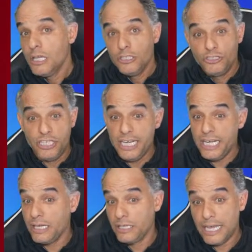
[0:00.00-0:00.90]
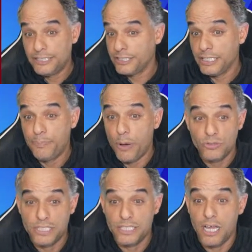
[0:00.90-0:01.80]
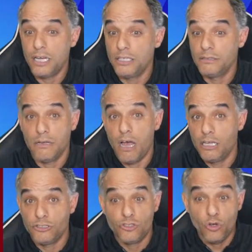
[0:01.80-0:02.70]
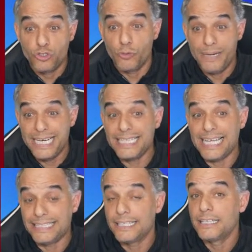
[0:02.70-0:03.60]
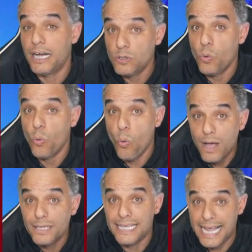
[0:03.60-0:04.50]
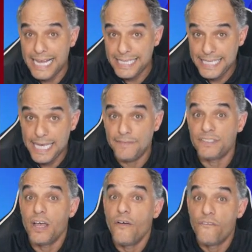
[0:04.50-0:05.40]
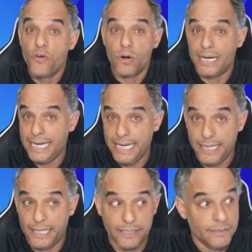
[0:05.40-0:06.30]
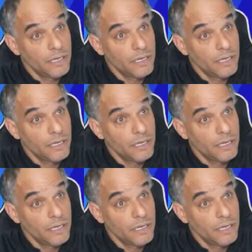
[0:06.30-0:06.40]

she allegedly posted on social media that the gun was a gift for Ethan.